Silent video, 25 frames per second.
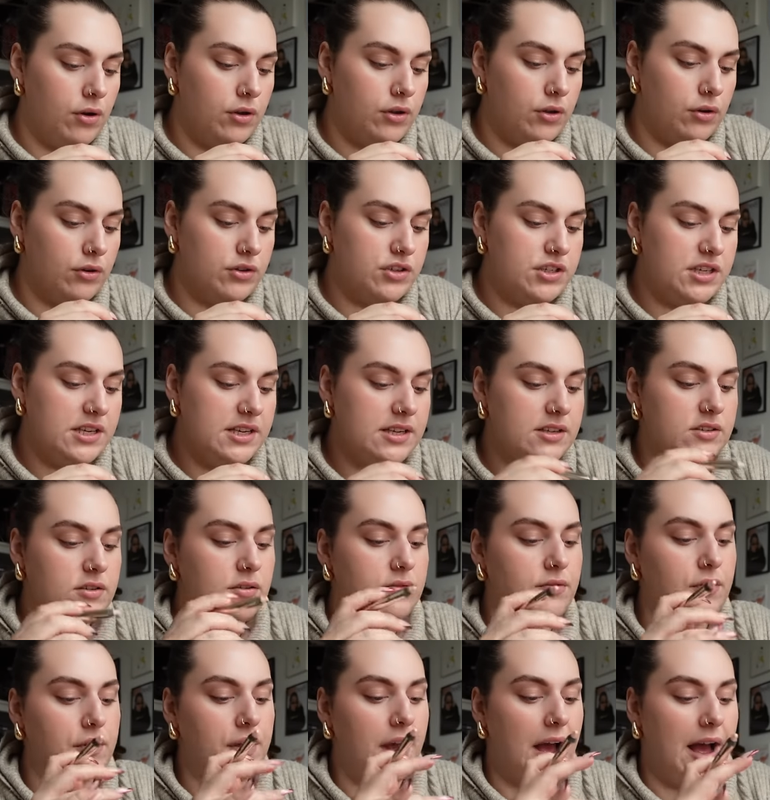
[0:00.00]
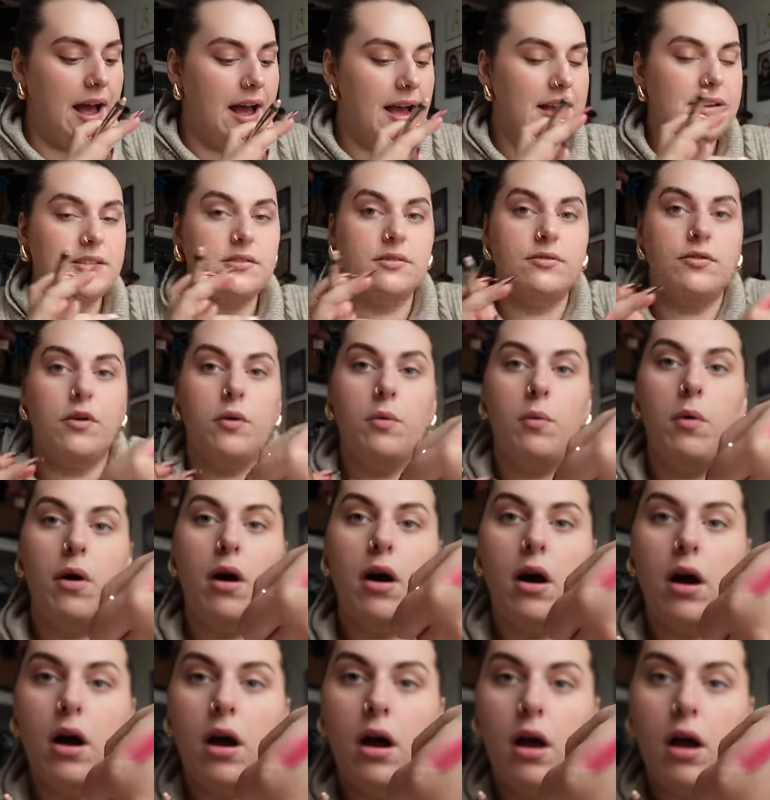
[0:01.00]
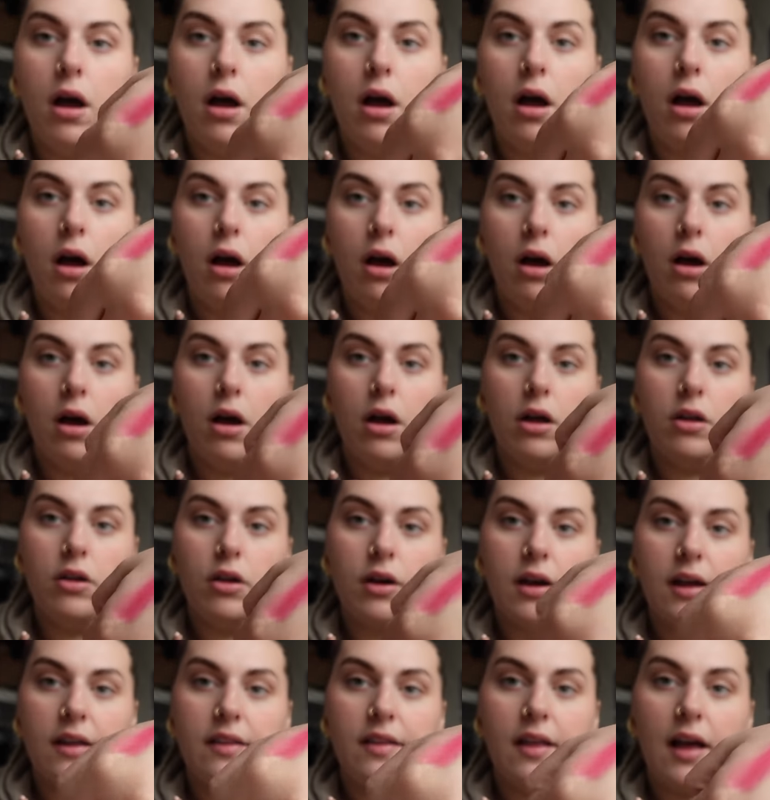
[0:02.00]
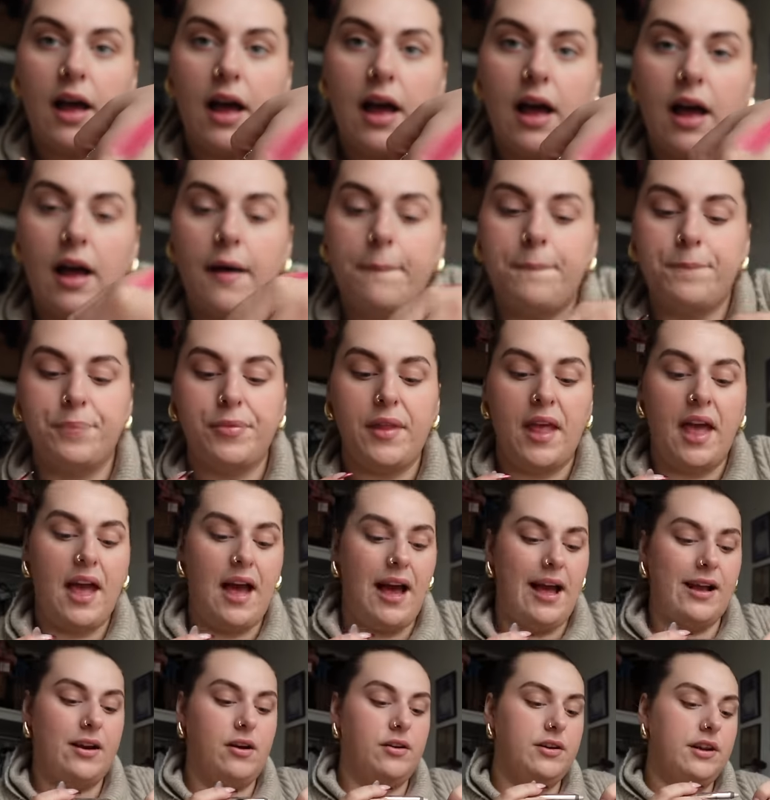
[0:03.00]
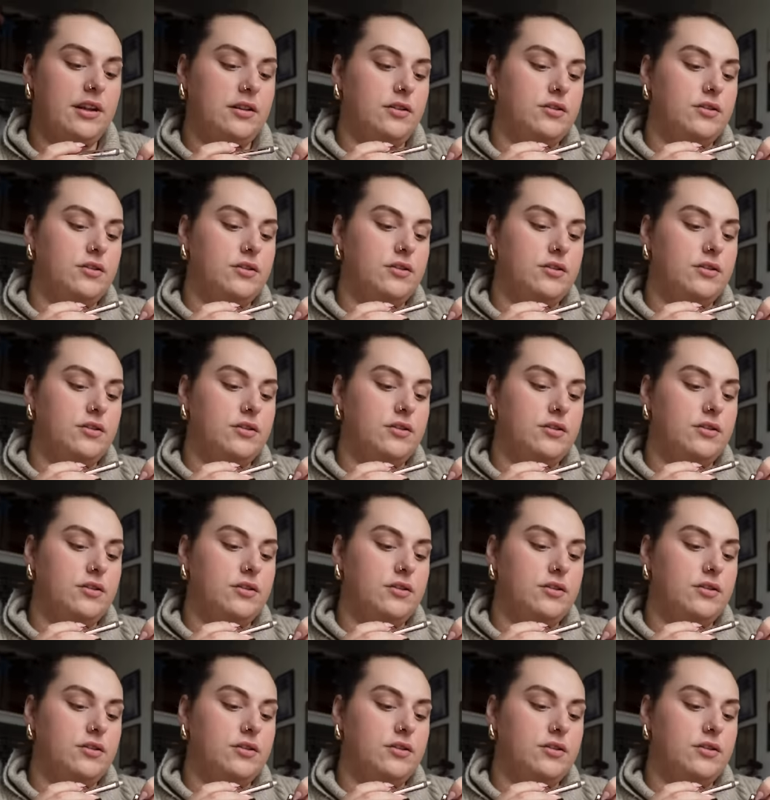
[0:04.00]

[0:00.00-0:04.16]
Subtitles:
your cheeks or for your eyes or for what. Look at that. Iconic